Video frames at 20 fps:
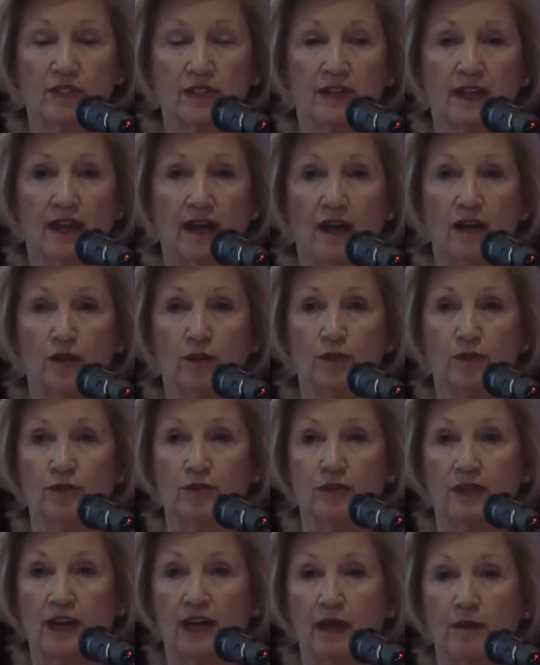There was a gal
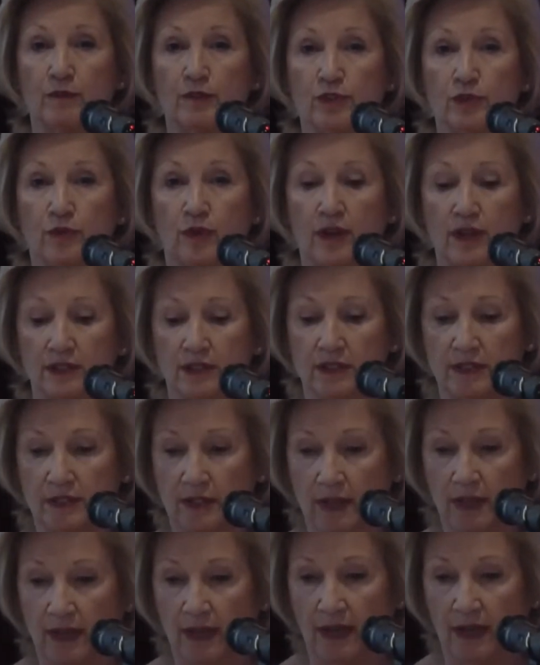who came to
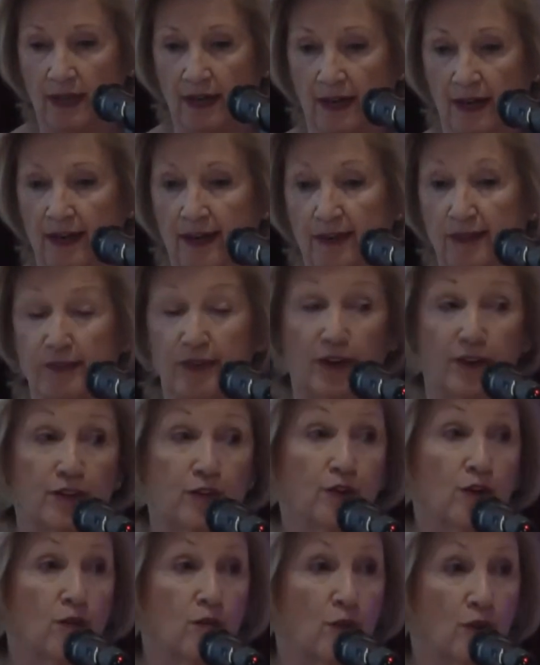us a
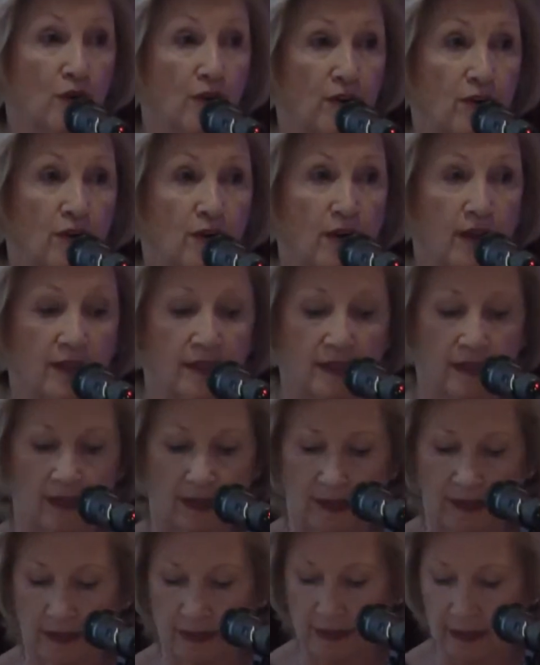year or more ago, I
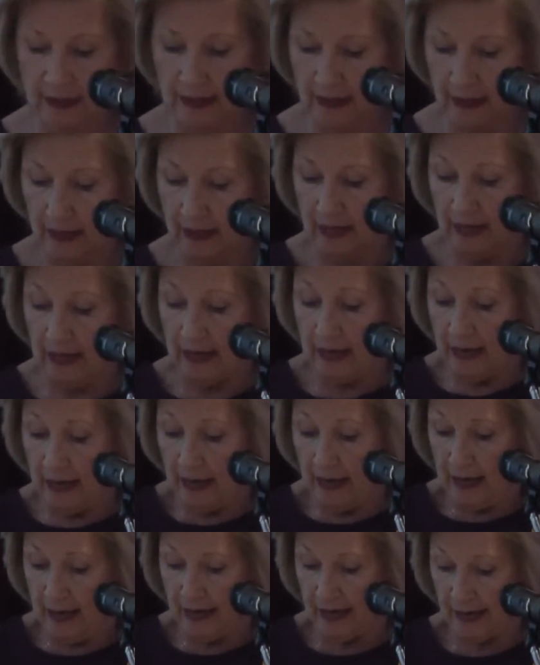think.
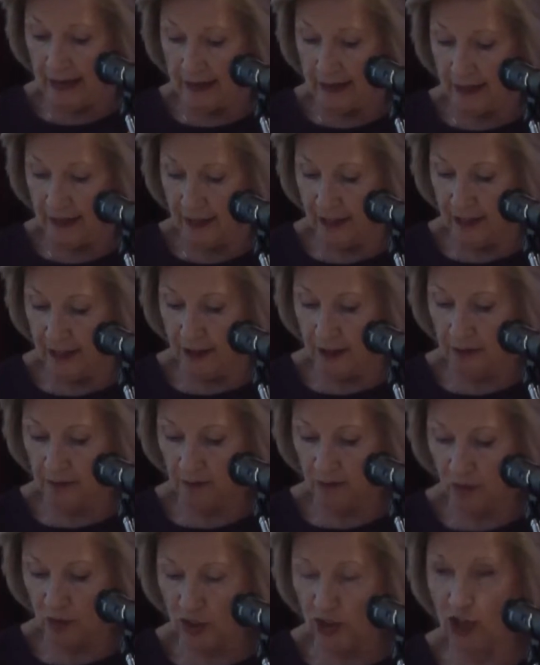And
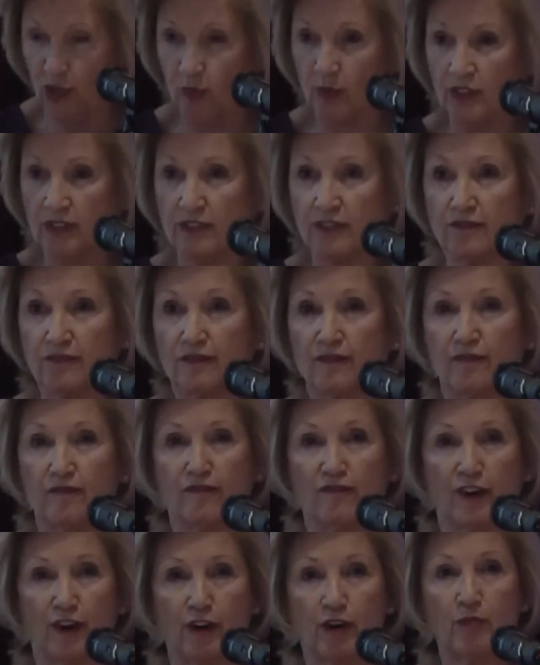she was
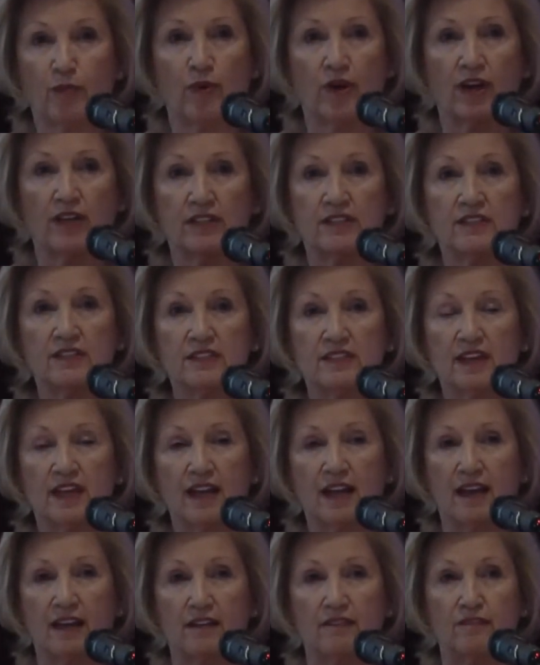very
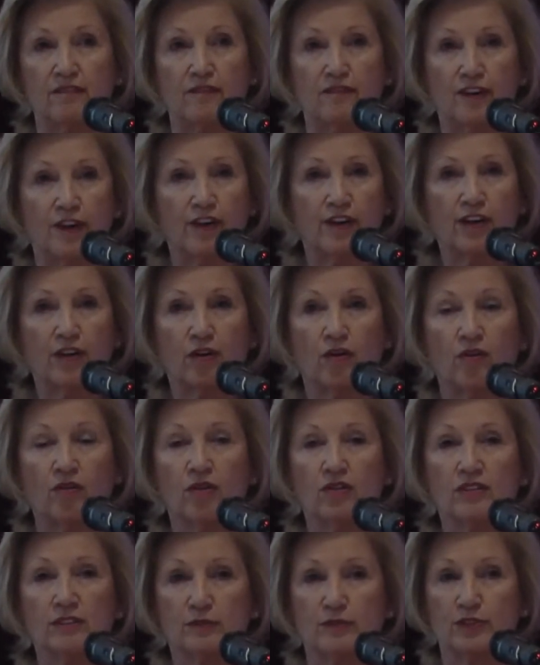pregnant and very
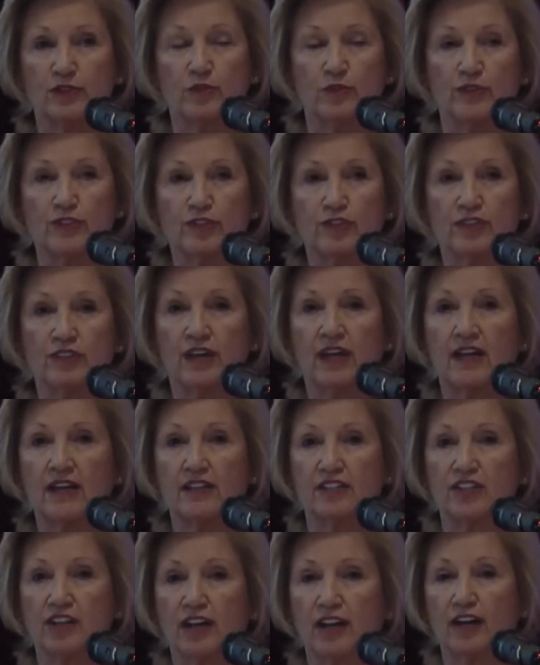cold. It was a winter
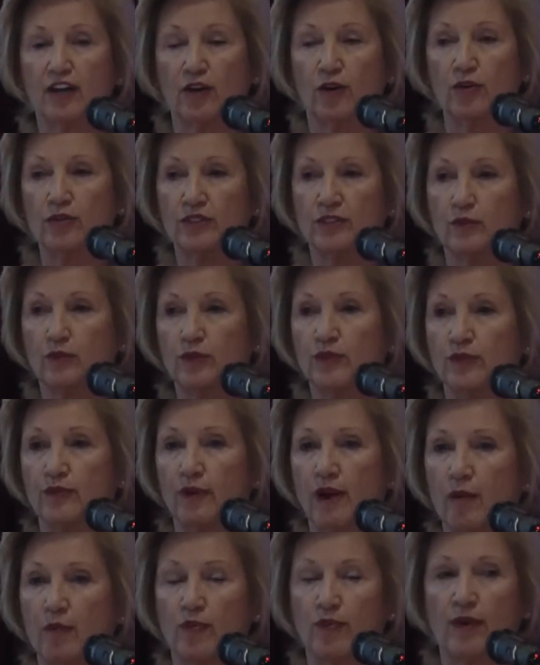day, and she had a coat that
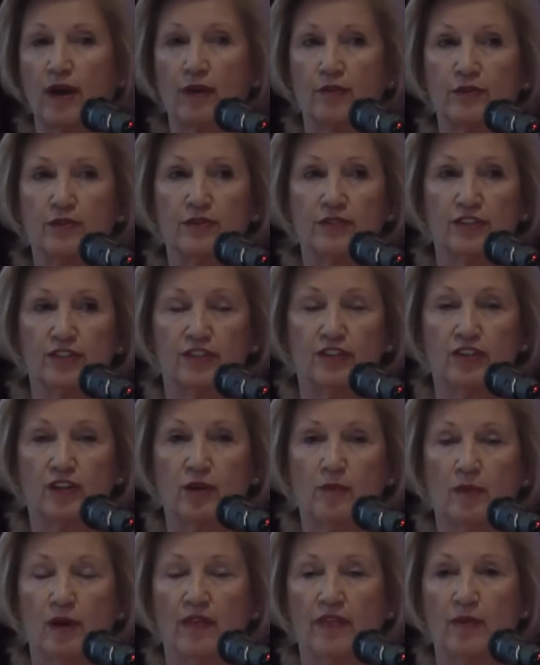wouldn't wrap around her, and
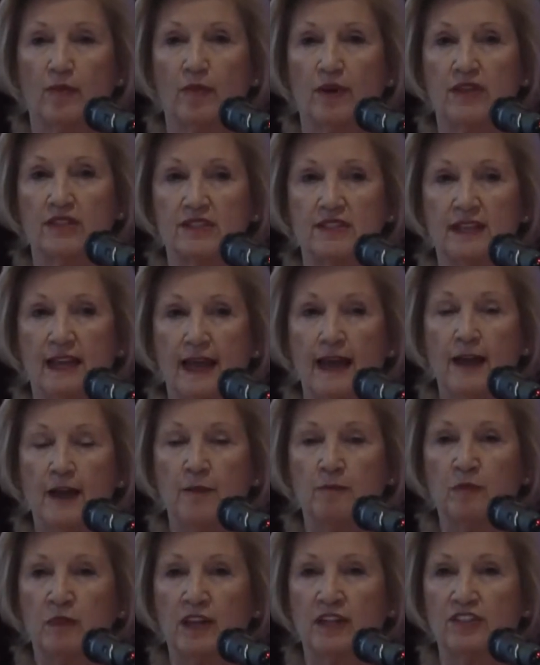she'd come on the bus,
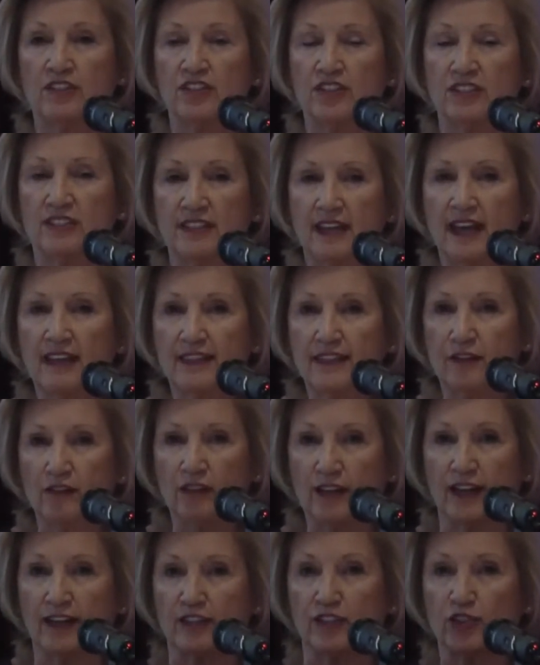and she sat
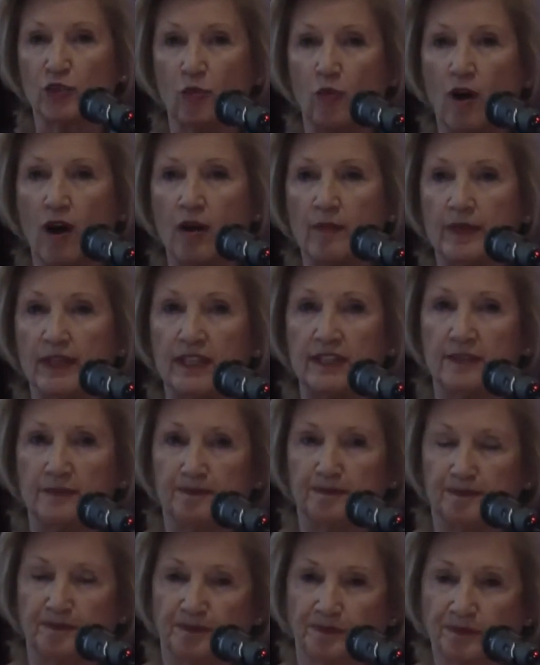there like a
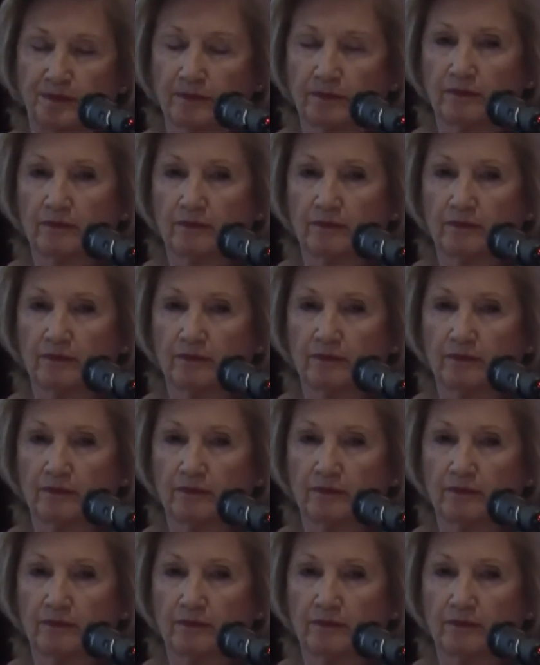swami,